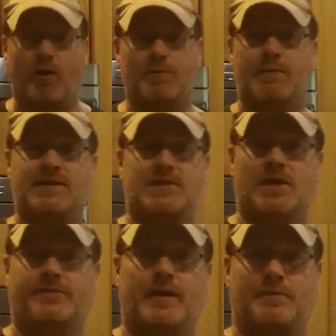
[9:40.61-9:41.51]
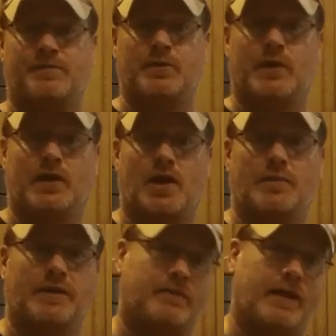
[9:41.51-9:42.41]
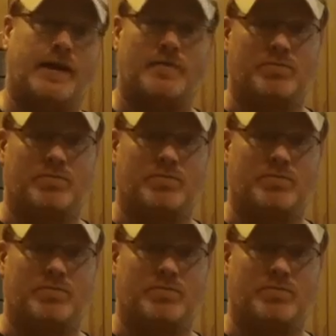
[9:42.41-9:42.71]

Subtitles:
open myself up. If you want to call me a liar,